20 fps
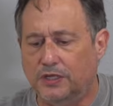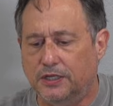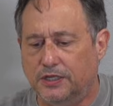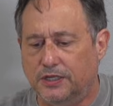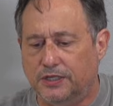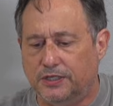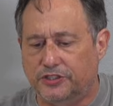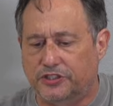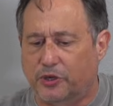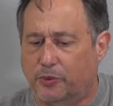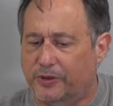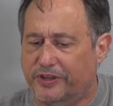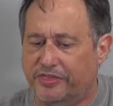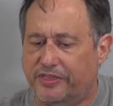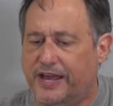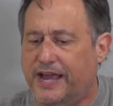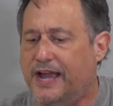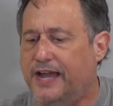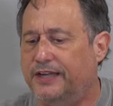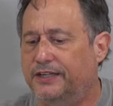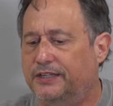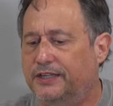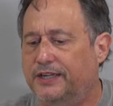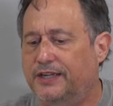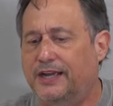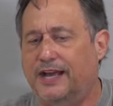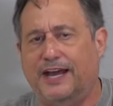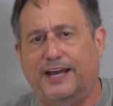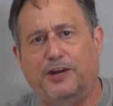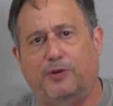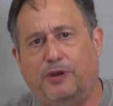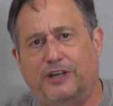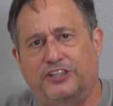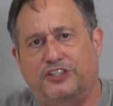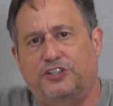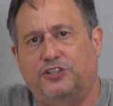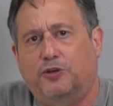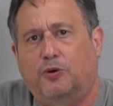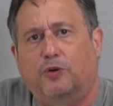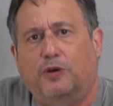So with that, how do I
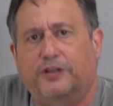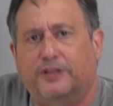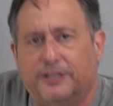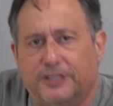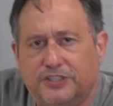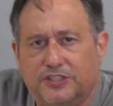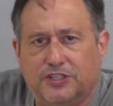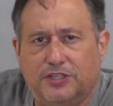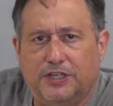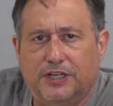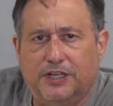score this?